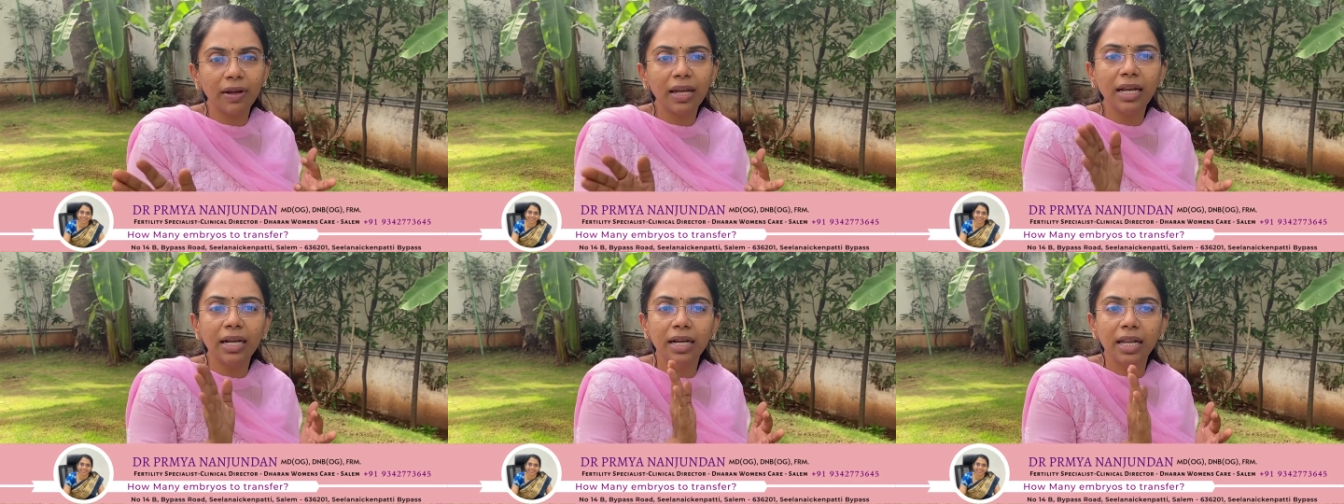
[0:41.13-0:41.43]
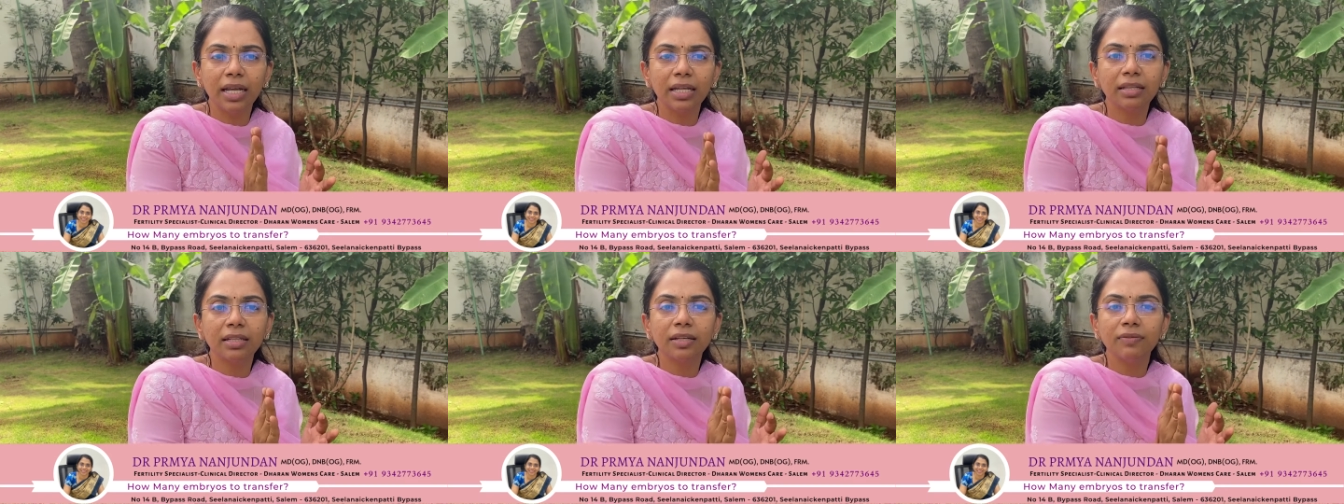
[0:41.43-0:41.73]
5
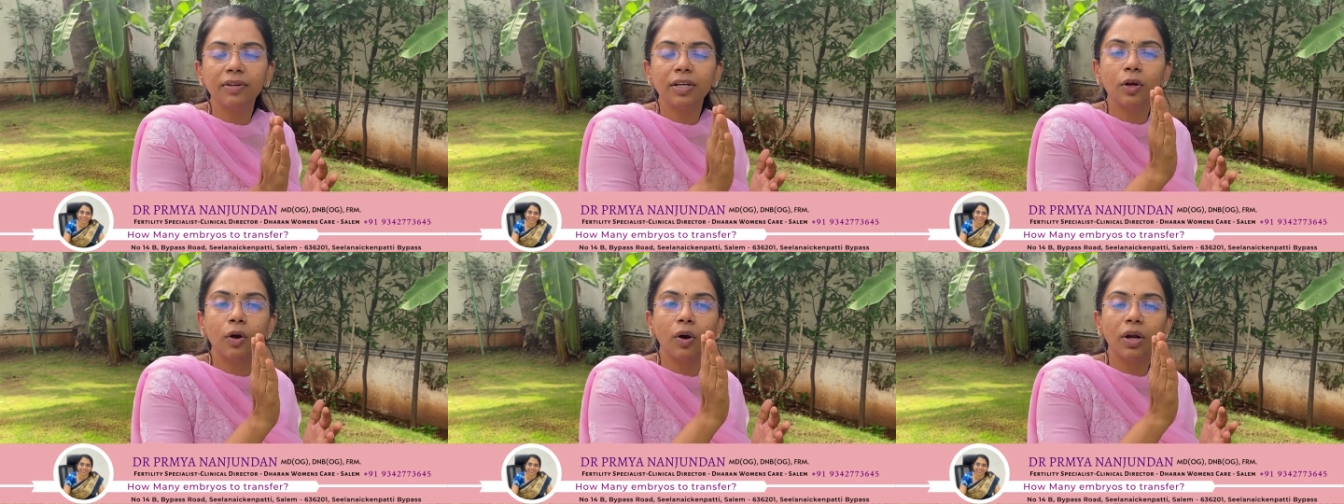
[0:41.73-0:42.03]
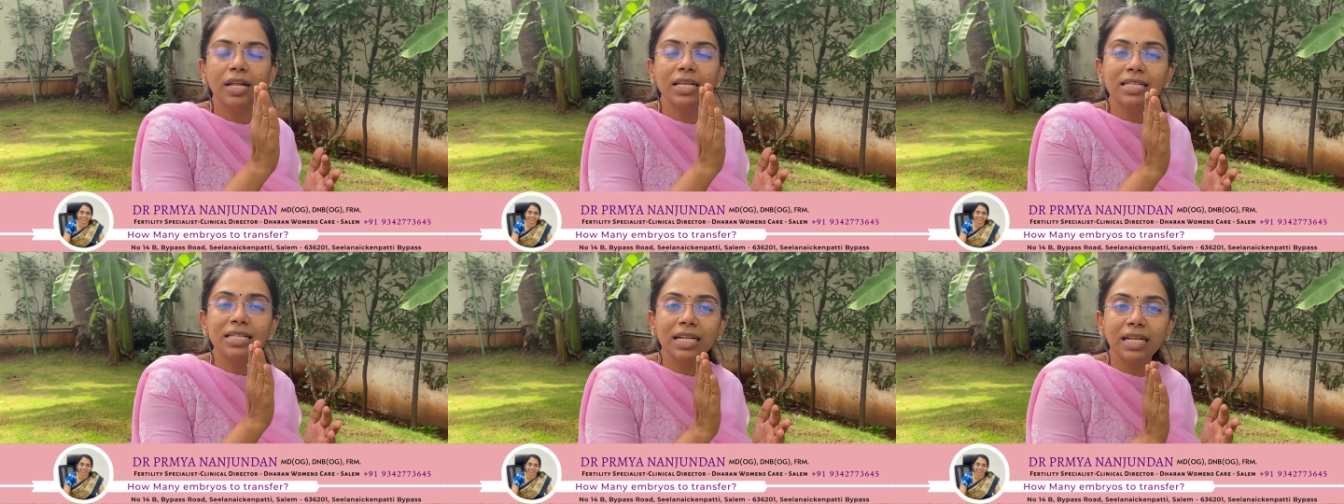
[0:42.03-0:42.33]
day 3 we
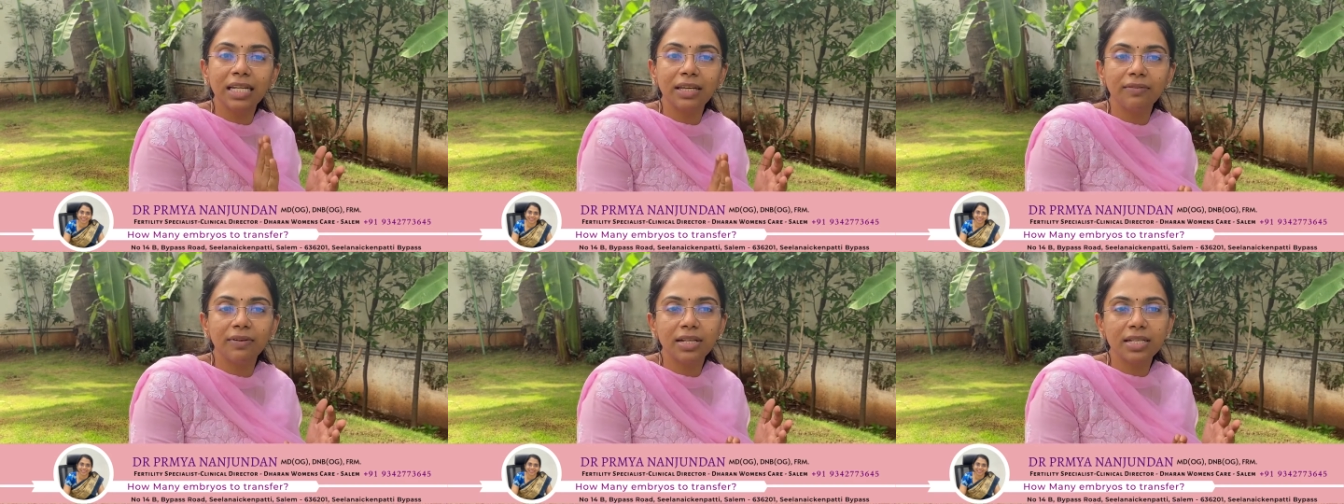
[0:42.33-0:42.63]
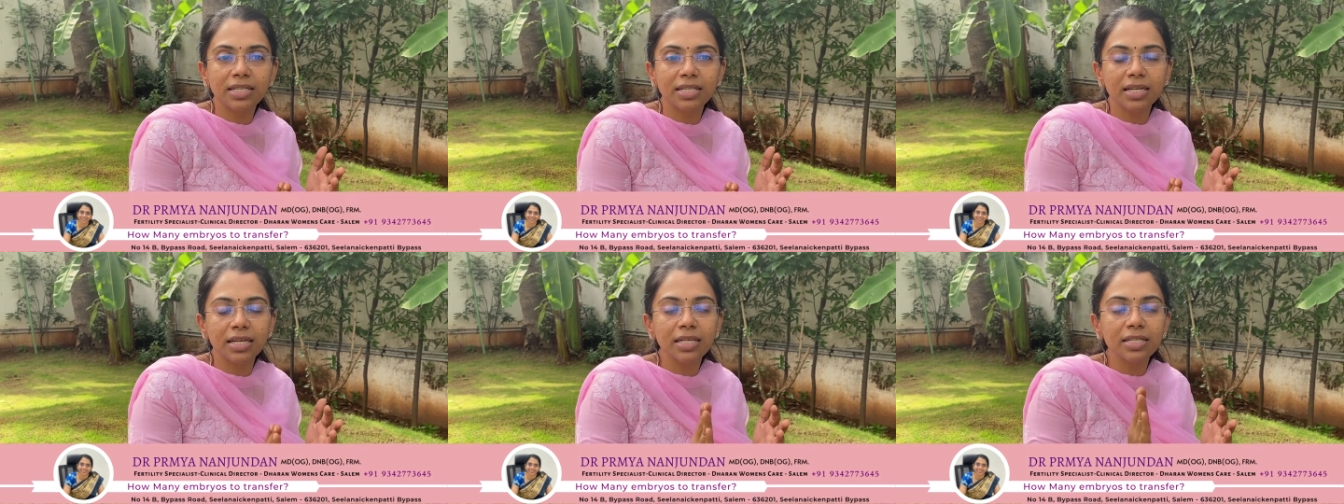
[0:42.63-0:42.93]
call as
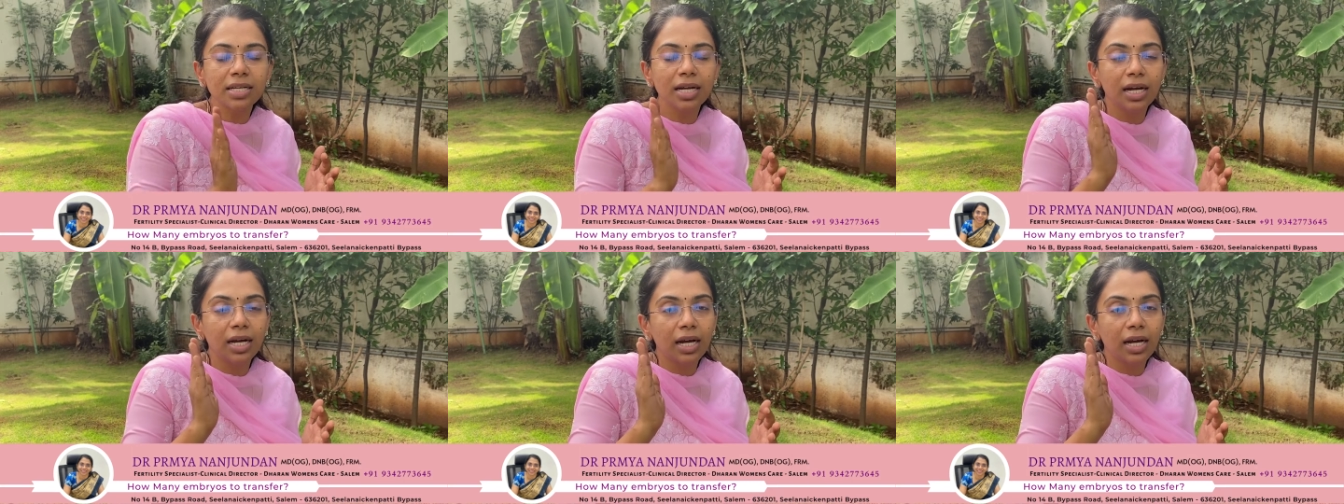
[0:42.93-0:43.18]
cleavage stage